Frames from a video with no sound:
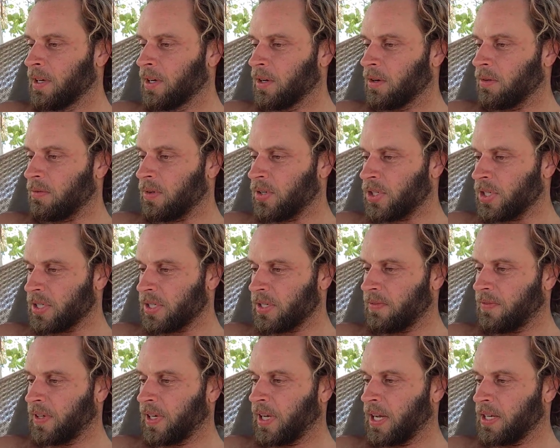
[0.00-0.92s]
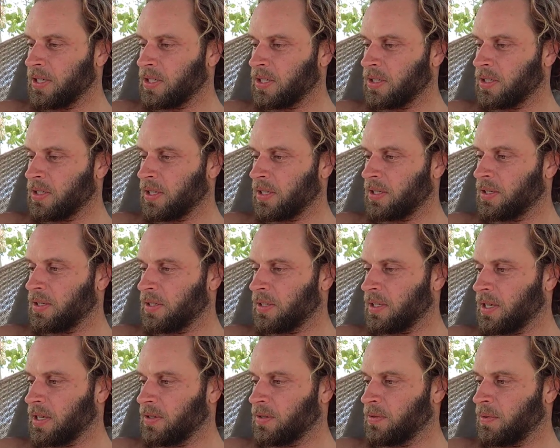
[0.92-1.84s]
With justifications such as
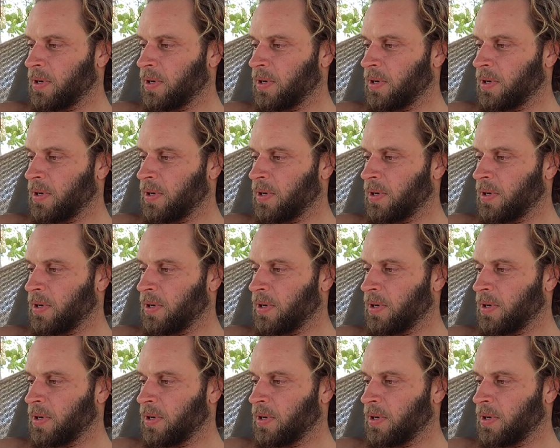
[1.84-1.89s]
these,